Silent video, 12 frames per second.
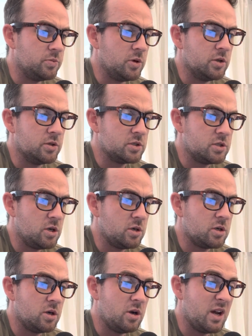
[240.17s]
on the
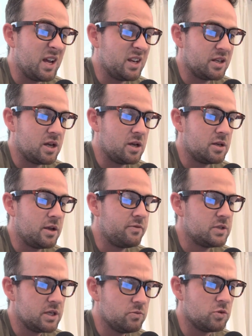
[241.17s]
stock or handguard. I've
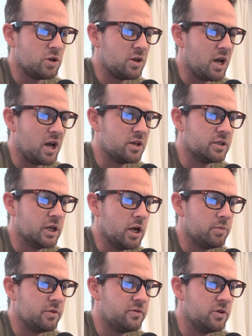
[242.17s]
seen one on a handguard
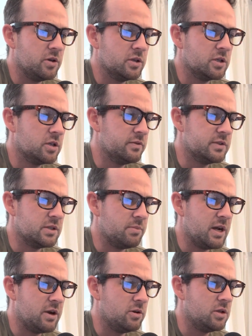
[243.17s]
before that covers the
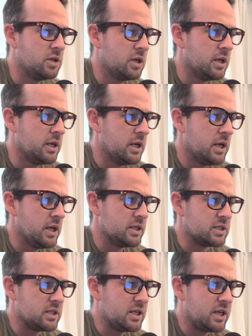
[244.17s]
barrel. The
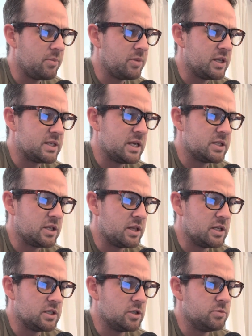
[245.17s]
sling can be attached to
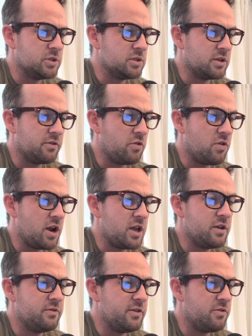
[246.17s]
these loops using a variety
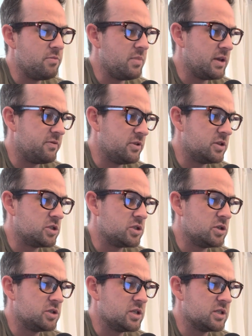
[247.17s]
of different methods,
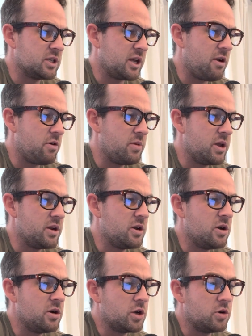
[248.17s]
such as a carabiner
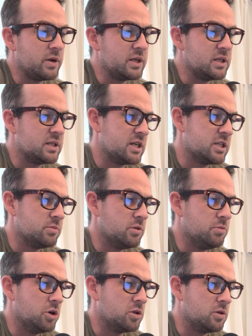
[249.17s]
or a quick detachable
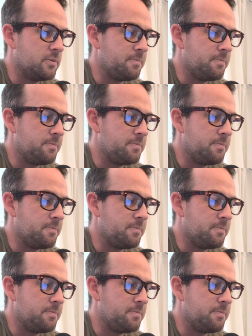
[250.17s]
buckle.